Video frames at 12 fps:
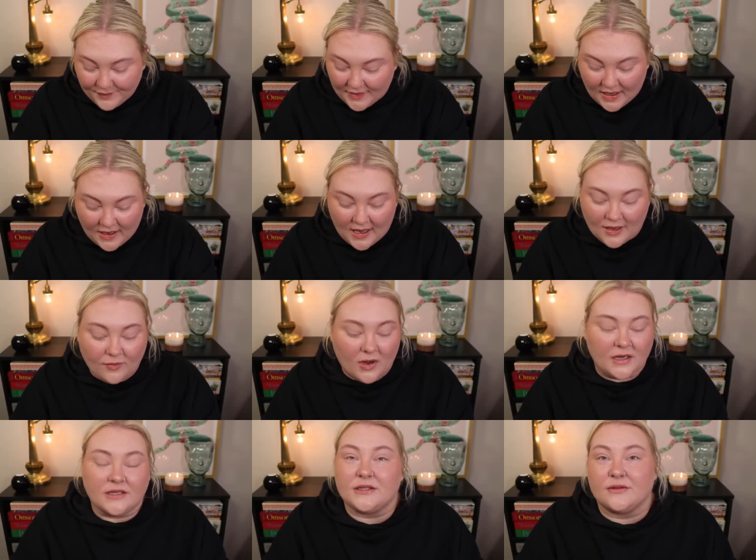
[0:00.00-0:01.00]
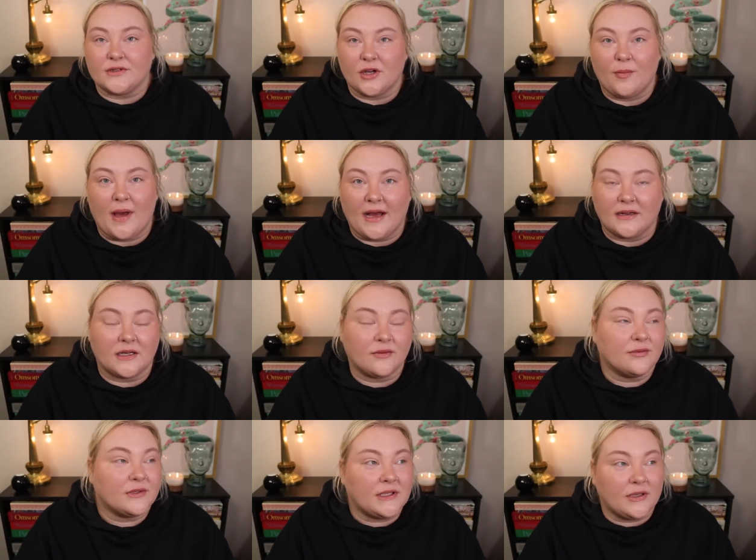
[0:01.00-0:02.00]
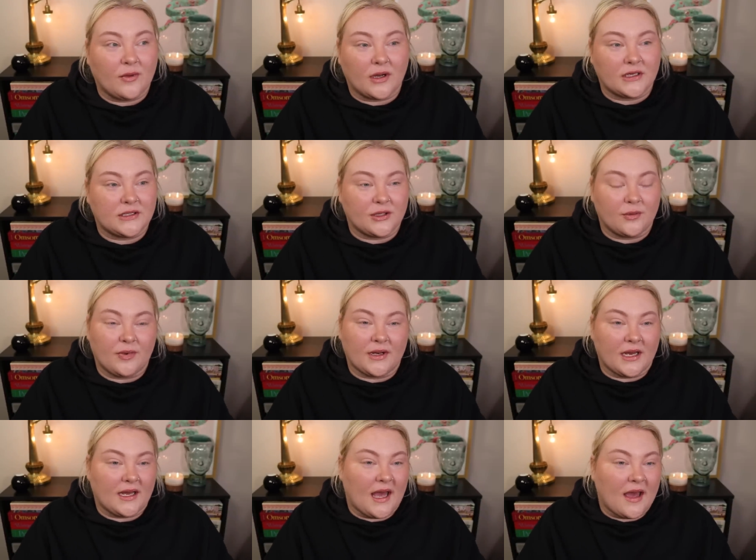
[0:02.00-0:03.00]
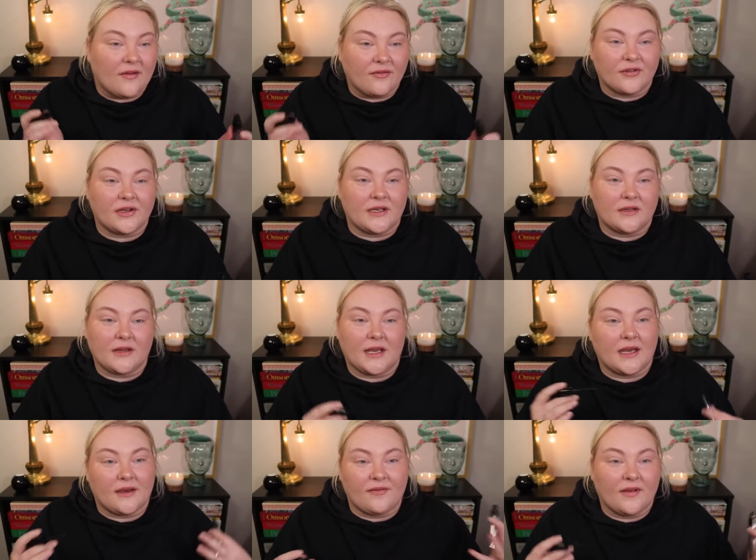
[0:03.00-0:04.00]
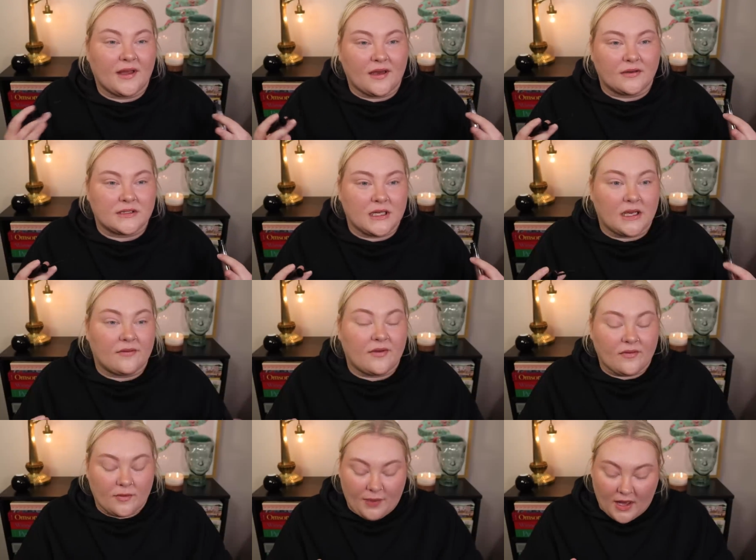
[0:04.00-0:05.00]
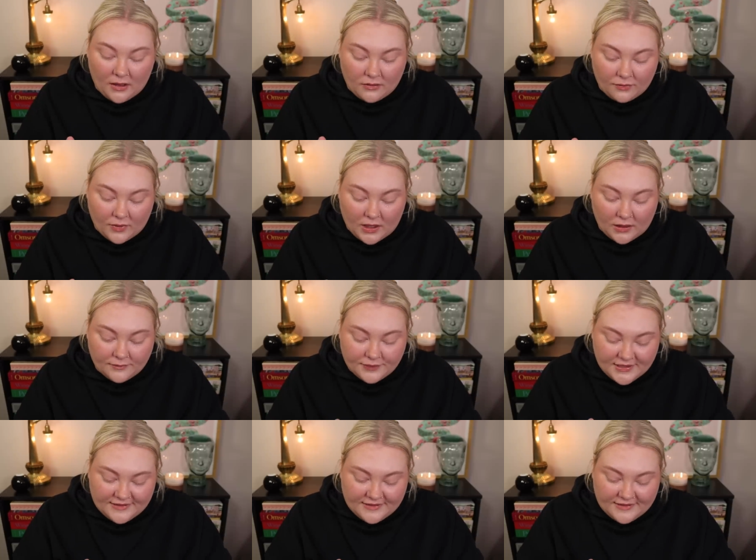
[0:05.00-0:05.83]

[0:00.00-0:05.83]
I, I wanted to so bad. I really wanted to, but every, like I felt like I was thinking of every pathway